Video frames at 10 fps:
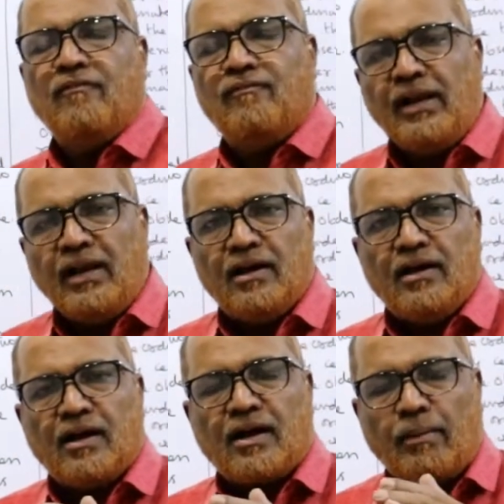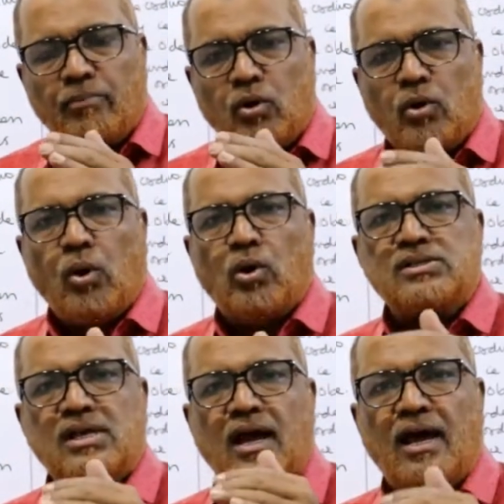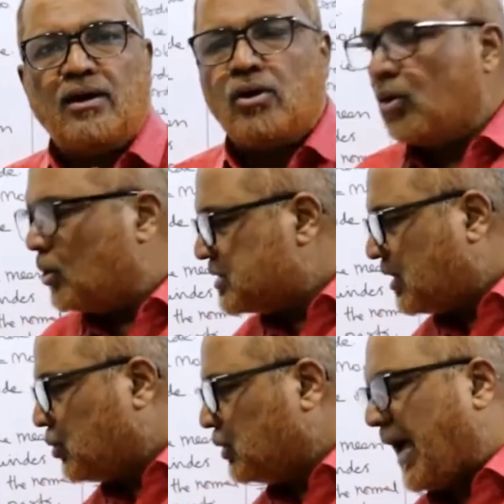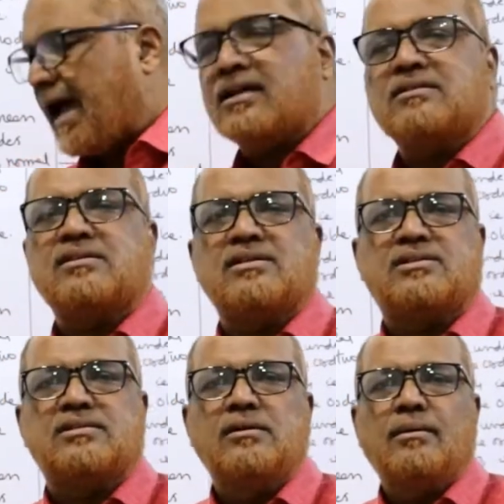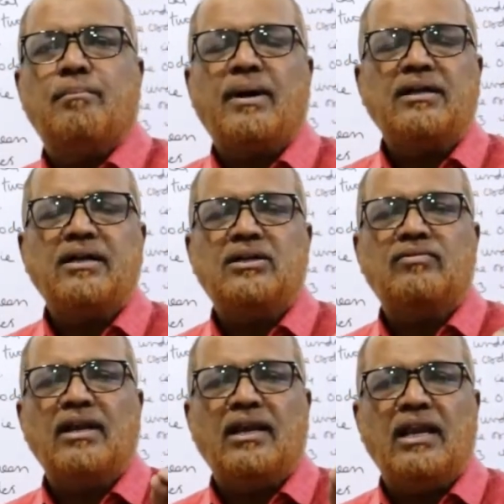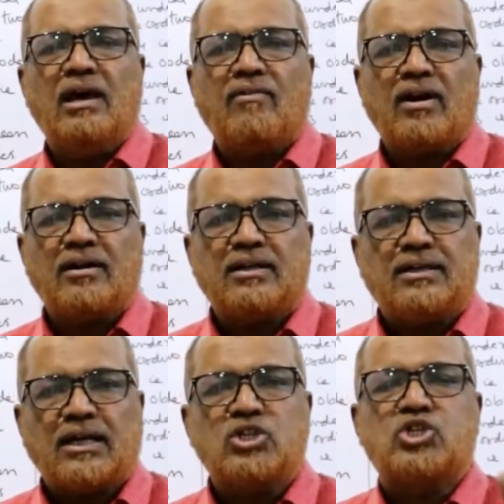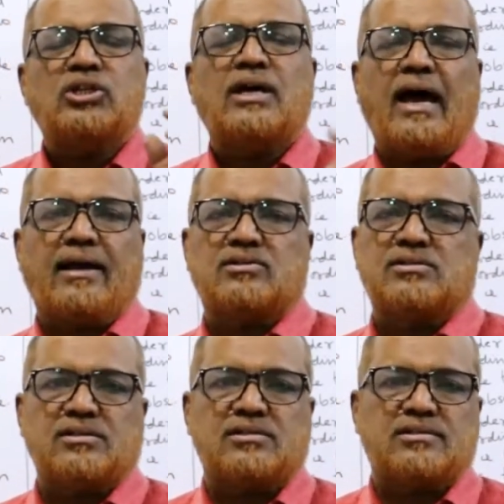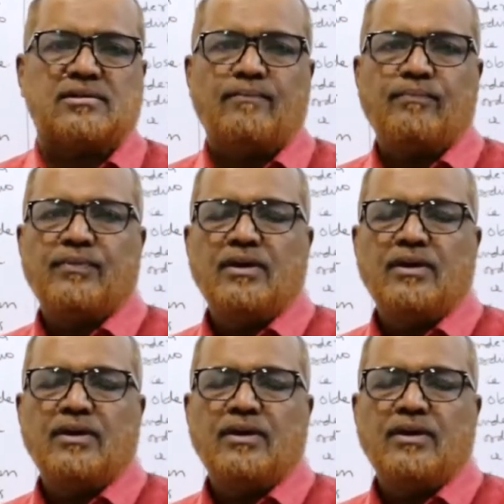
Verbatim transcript: will come closer and closer to the axis, but it will never touch the axis.